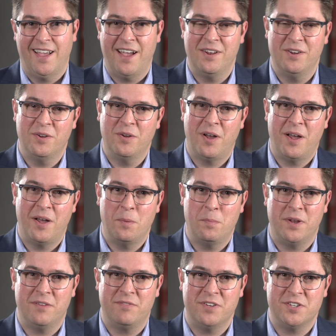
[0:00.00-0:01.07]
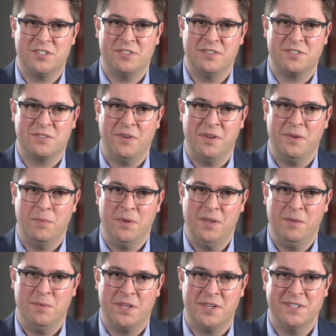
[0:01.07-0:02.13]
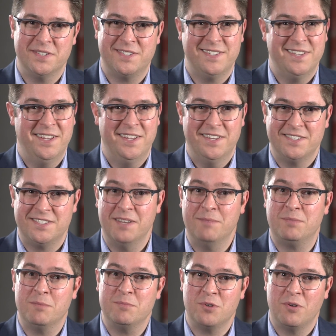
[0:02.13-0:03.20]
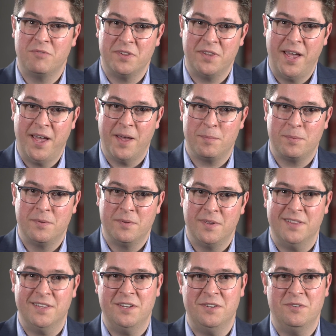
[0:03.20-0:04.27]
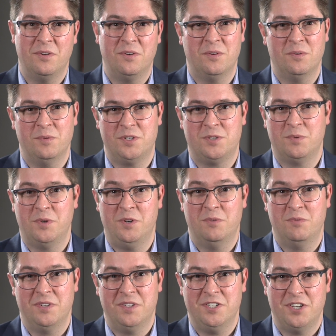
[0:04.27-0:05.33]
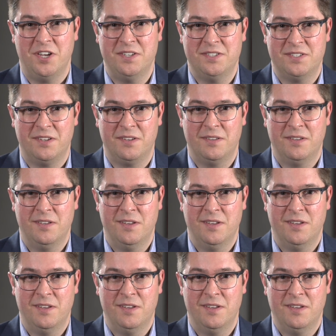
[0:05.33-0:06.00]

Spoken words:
I don't know how beneficial it's going to be, because symptoms overlap and then you don't know which one you're really chasing.